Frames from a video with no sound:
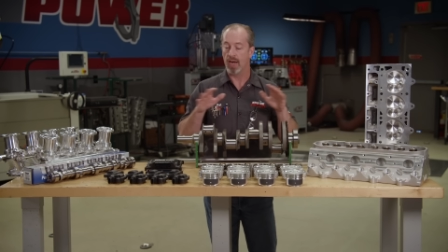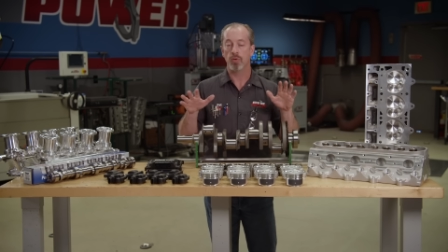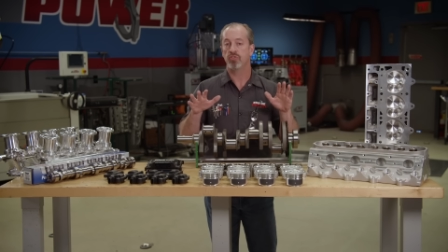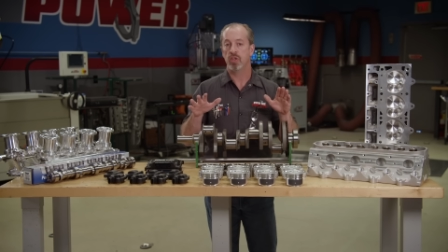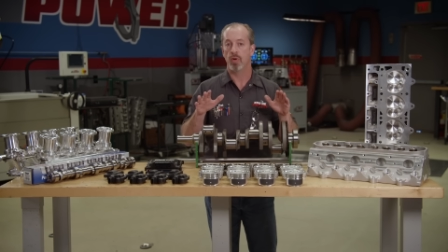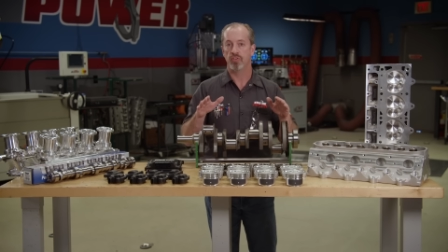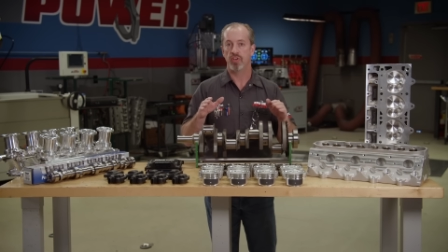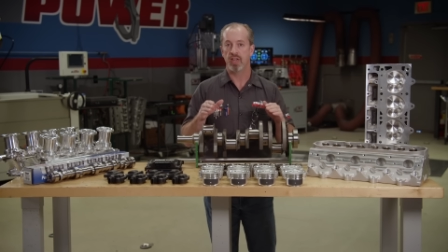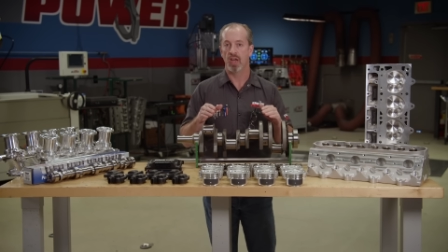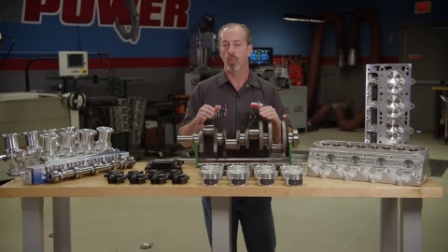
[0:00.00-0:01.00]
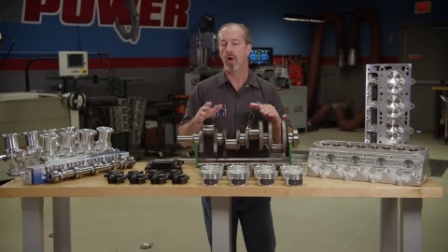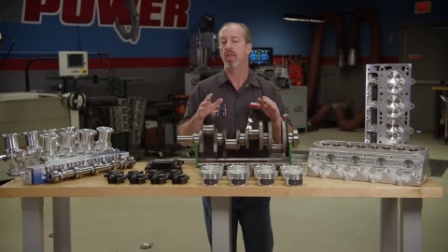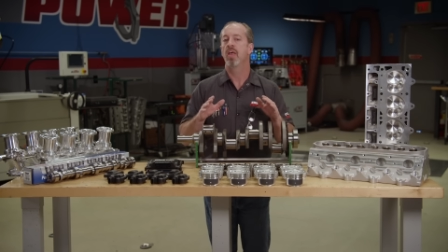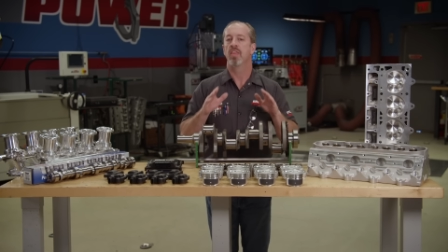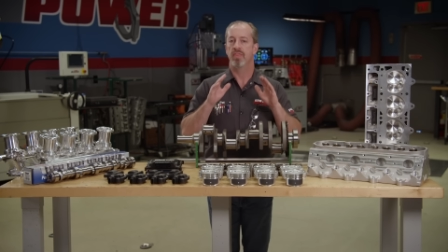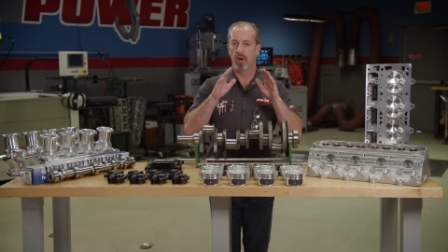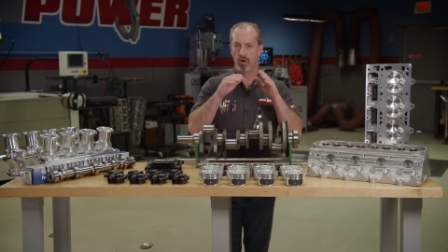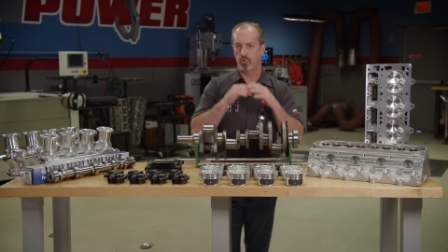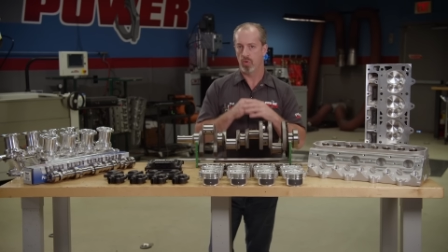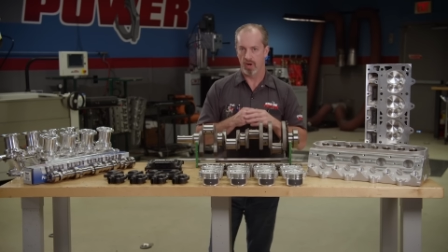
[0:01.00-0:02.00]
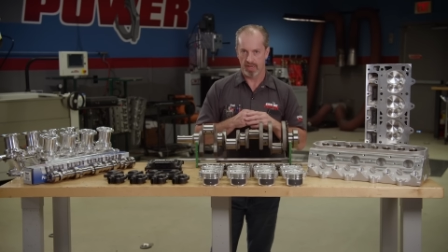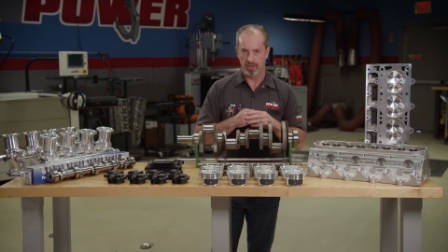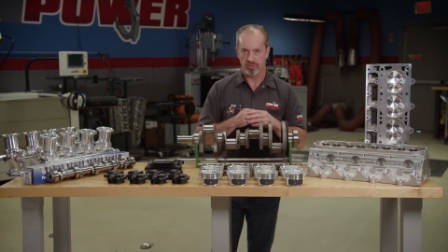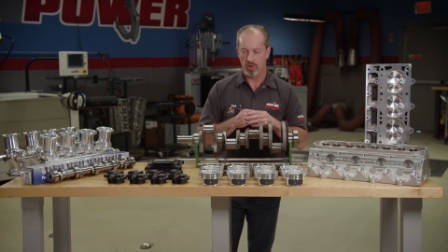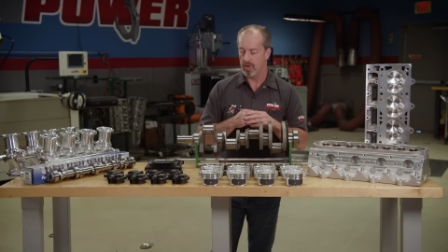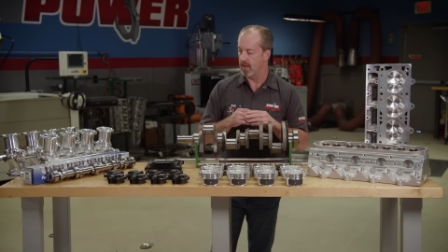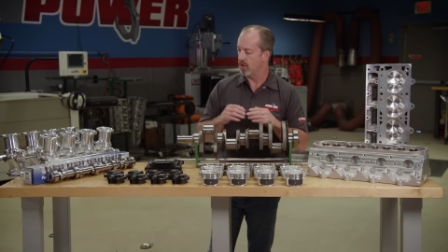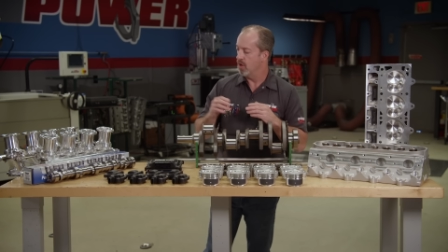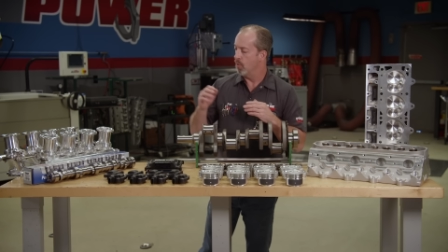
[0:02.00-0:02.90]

I don't see one sitting here. Well, there is where it gets unique.